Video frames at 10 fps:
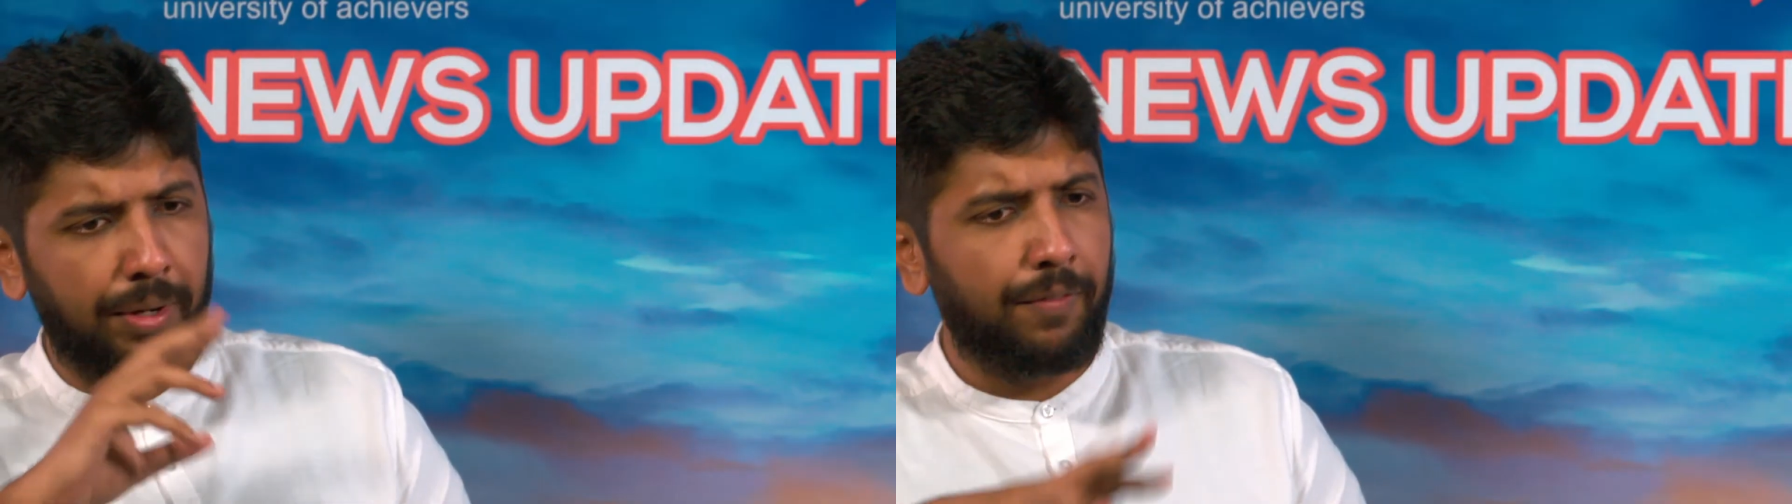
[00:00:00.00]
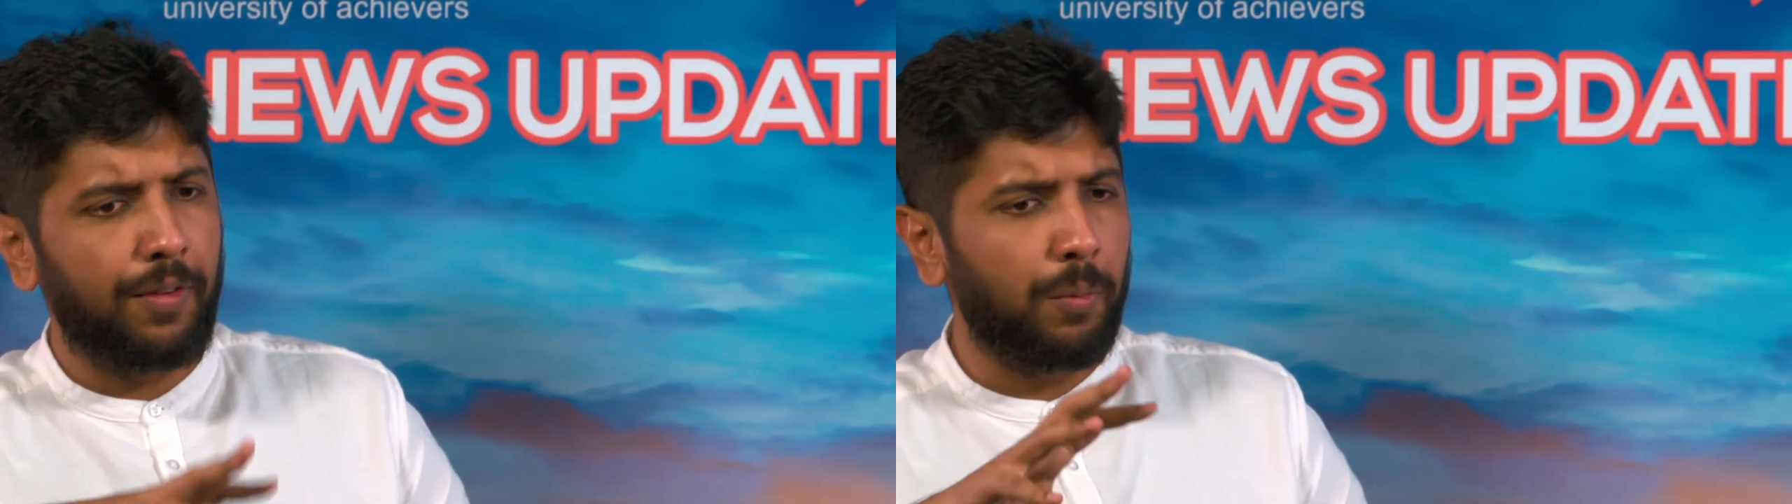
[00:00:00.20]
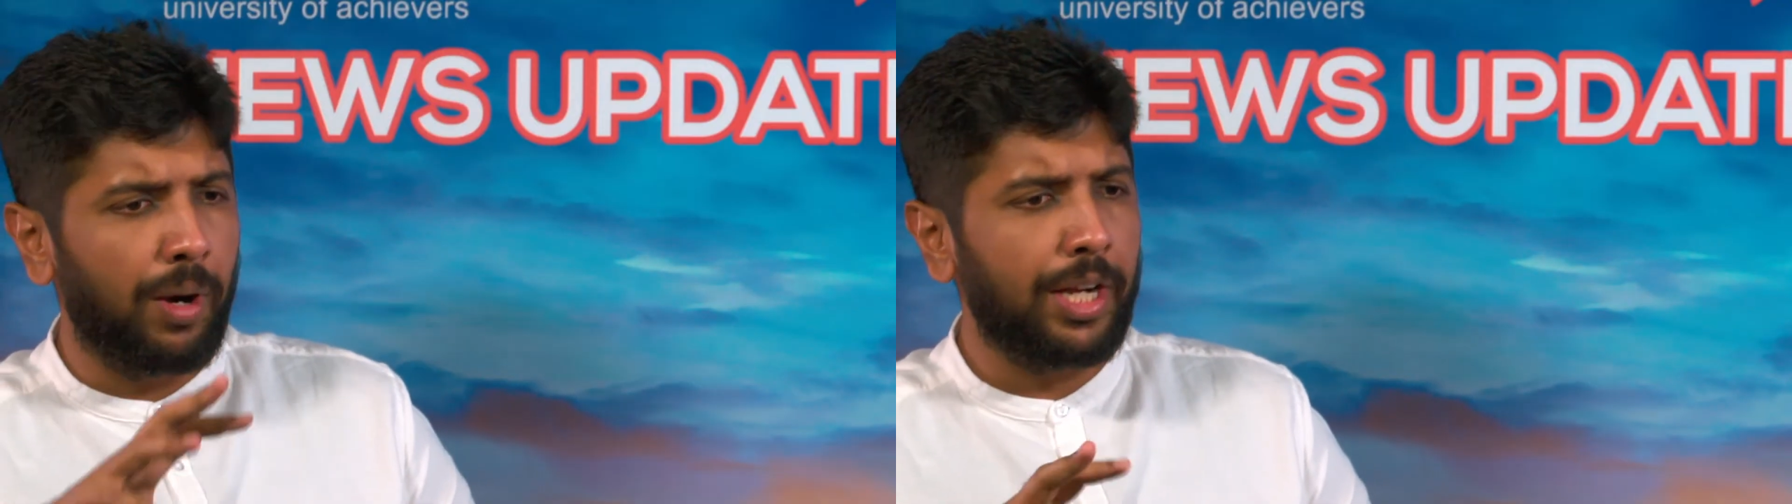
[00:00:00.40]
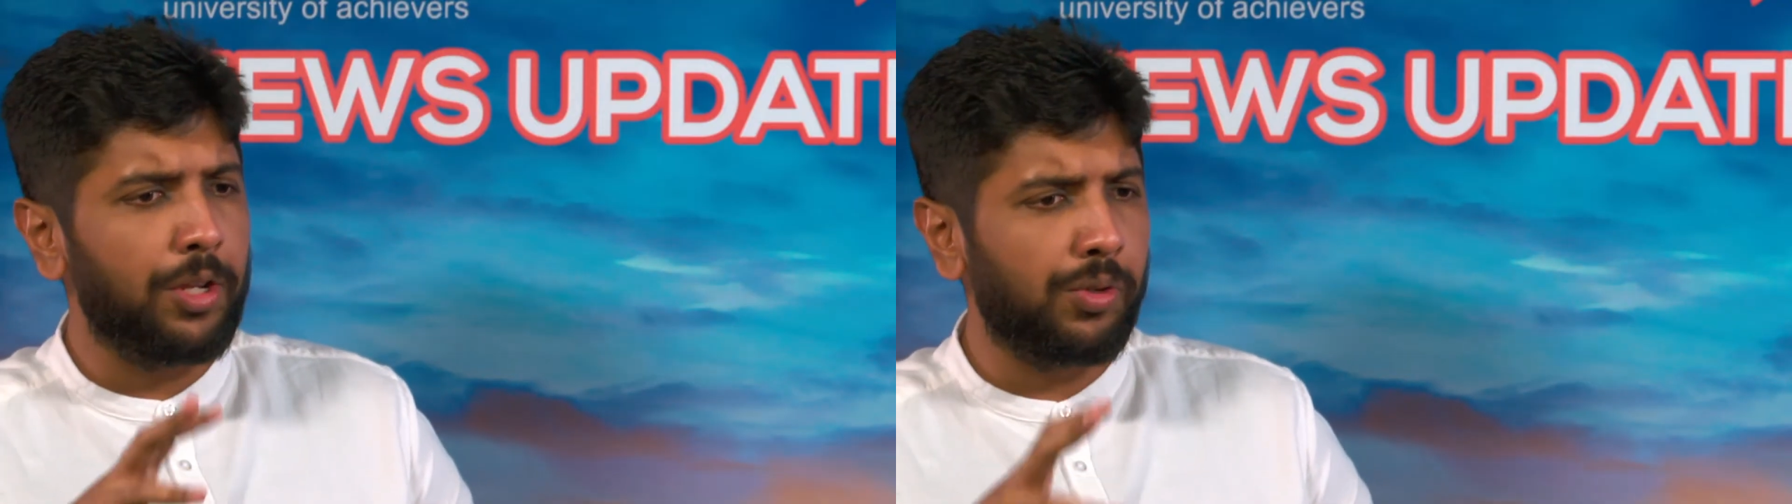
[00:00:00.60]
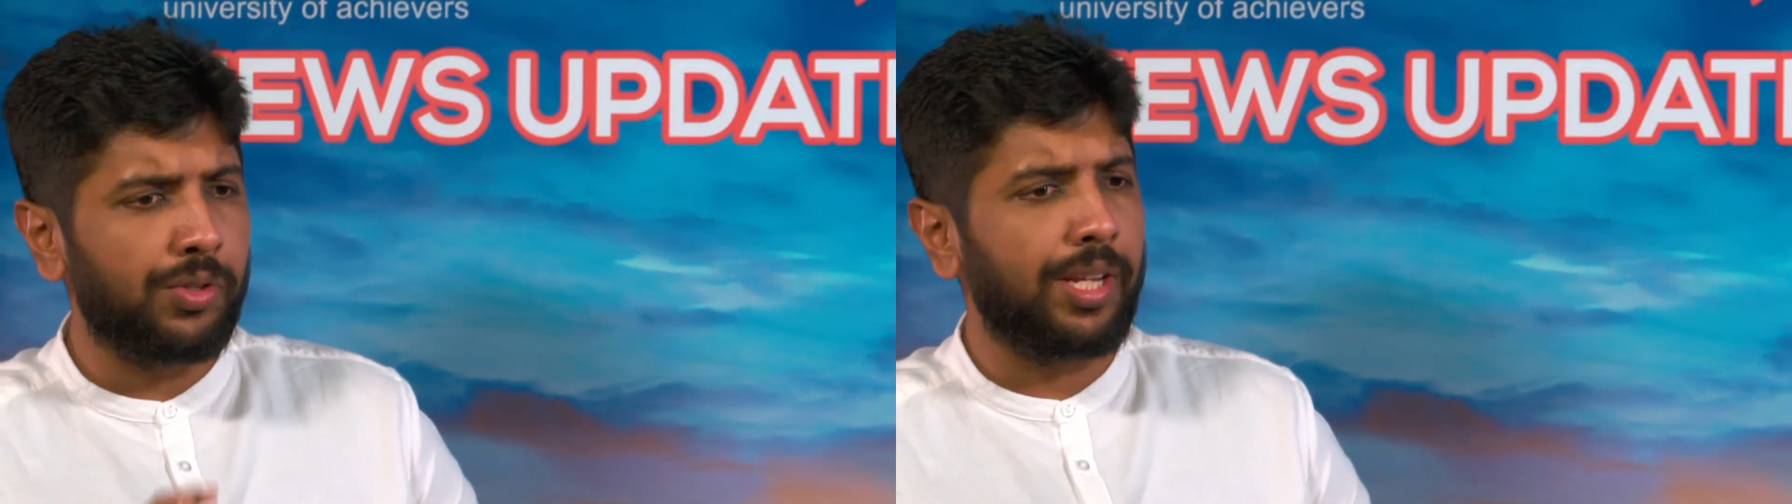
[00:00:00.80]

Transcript: briefly, what can you